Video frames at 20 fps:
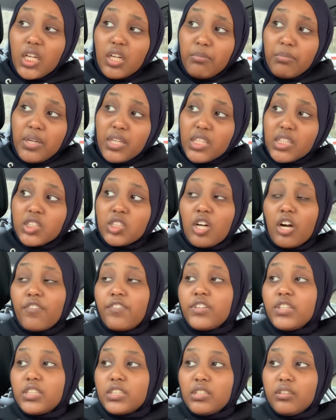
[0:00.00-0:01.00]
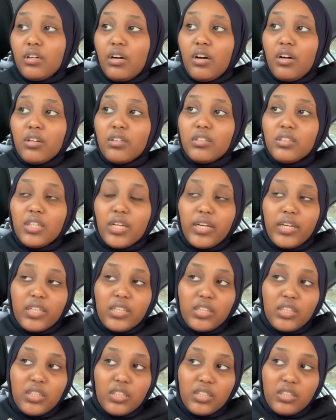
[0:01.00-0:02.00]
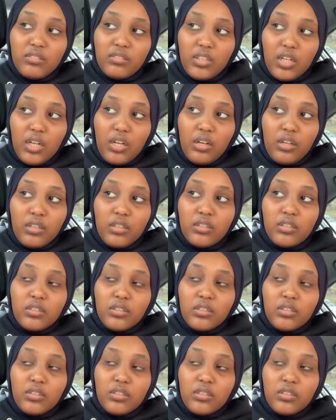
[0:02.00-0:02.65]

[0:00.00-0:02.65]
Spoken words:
Being in a car for this long, like, oh God.